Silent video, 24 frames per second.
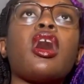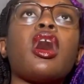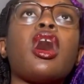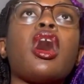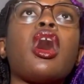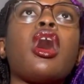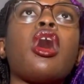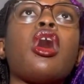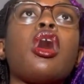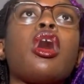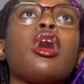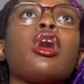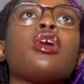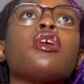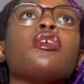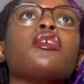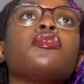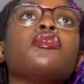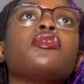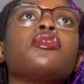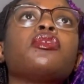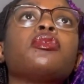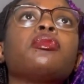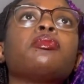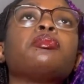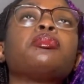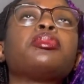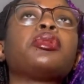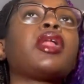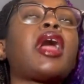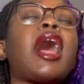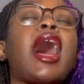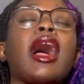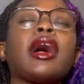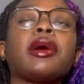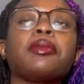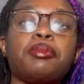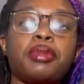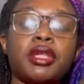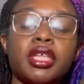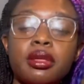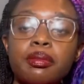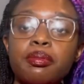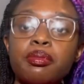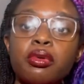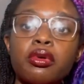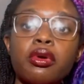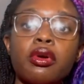of black
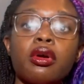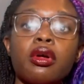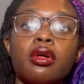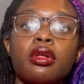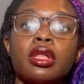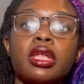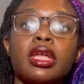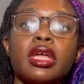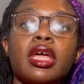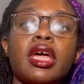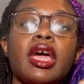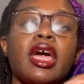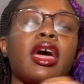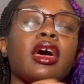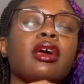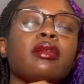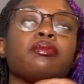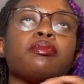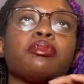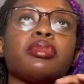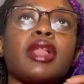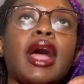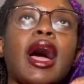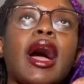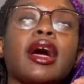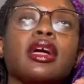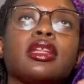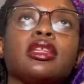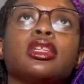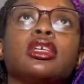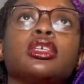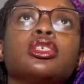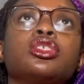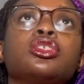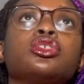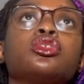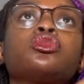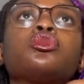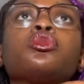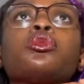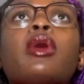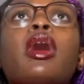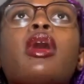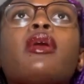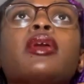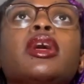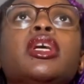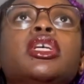people and blackness
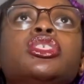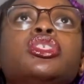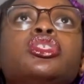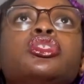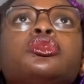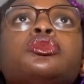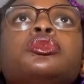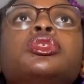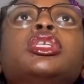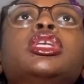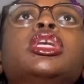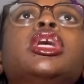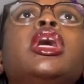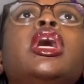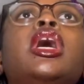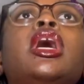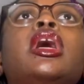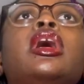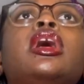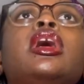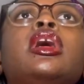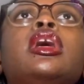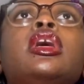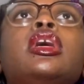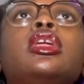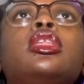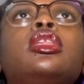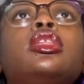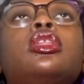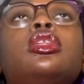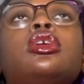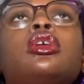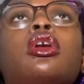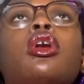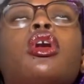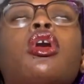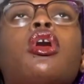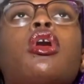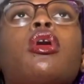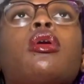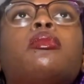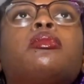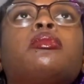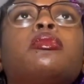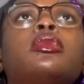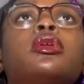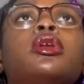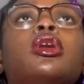throughout history in
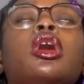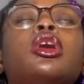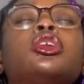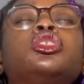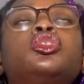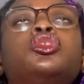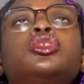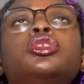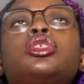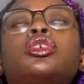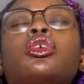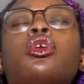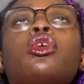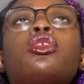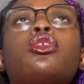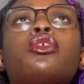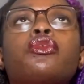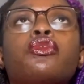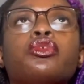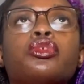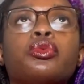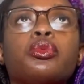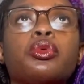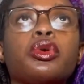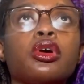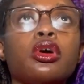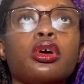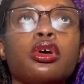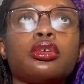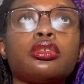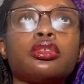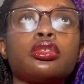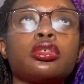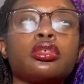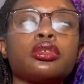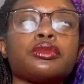um, countries all over the world.